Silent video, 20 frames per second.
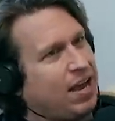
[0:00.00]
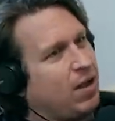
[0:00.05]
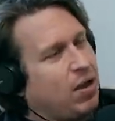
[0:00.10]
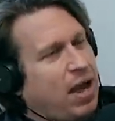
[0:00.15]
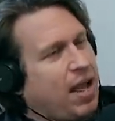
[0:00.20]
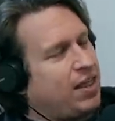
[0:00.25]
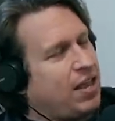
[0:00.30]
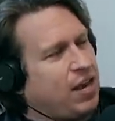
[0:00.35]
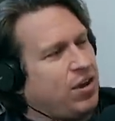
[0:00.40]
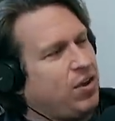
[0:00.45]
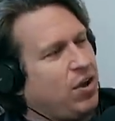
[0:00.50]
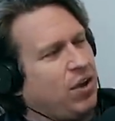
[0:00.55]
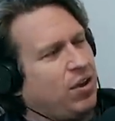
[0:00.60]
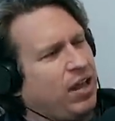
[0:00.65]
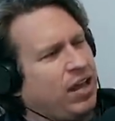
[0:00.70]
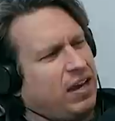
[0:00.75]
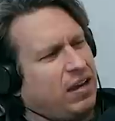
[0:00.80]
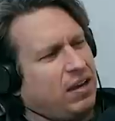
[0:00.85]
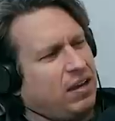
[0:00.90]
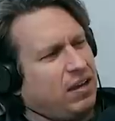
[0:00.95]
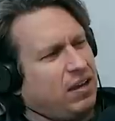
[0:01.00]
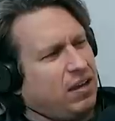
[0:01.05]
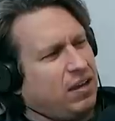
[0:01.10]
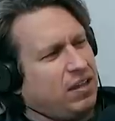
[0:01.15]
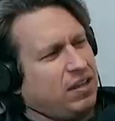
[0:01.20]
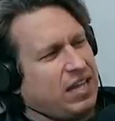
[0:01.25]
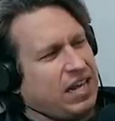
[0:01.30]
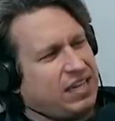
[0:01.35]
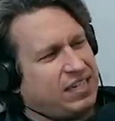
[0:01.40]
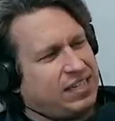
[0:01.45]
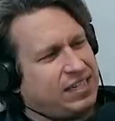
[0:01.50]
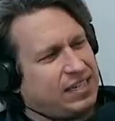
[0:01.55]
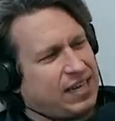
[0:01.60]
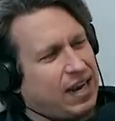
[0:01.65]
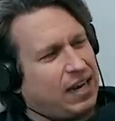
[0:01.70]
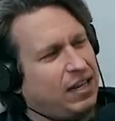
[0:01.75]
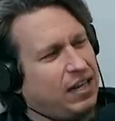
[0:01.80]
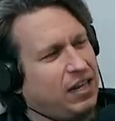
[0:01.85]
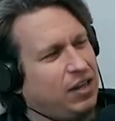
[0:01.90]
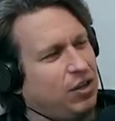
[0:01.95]
And then you go like, they
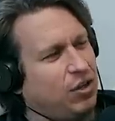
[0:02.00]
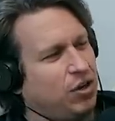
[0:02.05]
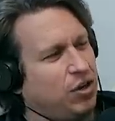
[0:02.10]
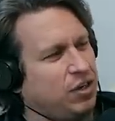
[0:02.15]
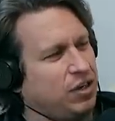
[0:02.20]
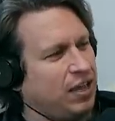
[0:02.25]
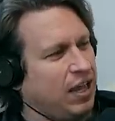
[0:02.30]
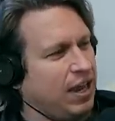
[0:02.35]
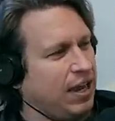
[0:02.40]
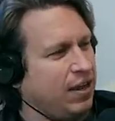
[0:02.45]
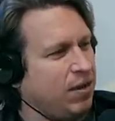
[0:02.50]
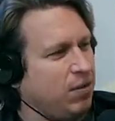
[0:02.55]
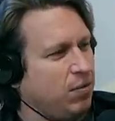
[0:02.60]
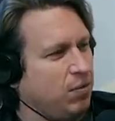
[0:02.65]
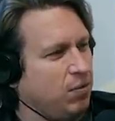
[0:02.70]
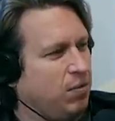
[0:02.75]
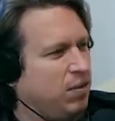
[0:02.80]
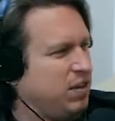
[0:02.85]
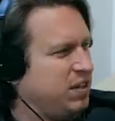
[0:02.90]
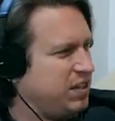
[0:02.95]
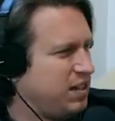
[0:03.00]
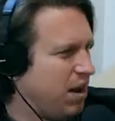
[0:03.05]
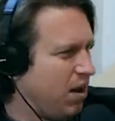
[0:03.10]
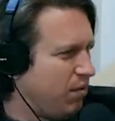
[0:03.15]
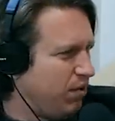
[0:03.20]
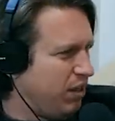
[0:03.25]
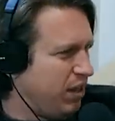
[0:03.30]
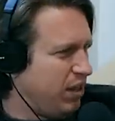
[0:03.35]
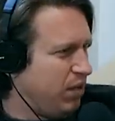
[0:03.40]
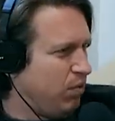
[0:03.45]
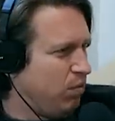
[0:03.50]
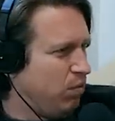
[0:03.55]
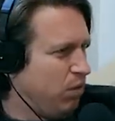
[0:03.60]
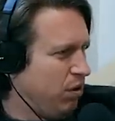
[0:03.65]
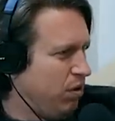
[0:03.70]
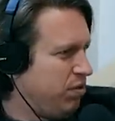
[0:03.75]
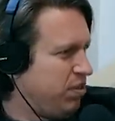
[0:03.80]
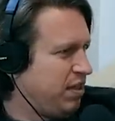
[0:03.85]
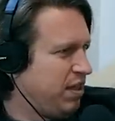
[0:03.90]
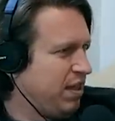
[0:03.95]
subtly learn like, well, it's not really
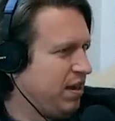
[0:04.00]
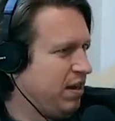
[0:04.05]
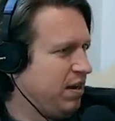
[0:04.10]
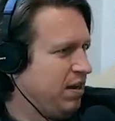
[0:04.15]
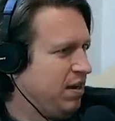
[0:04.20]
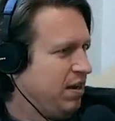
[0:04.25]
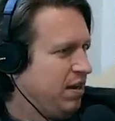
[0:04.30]
worth it.